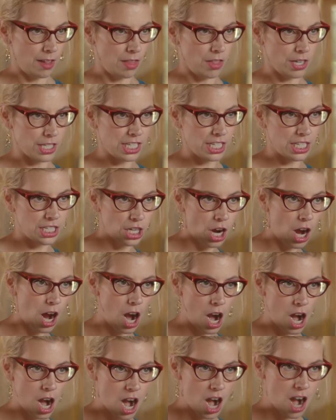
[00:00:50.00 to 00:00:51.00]
The
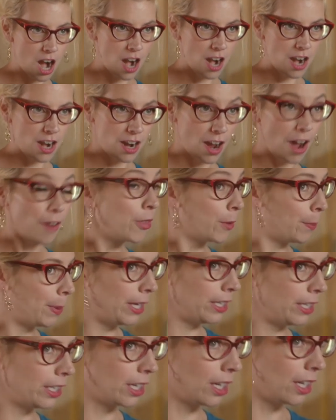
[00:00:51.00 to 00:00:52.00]
star of the pina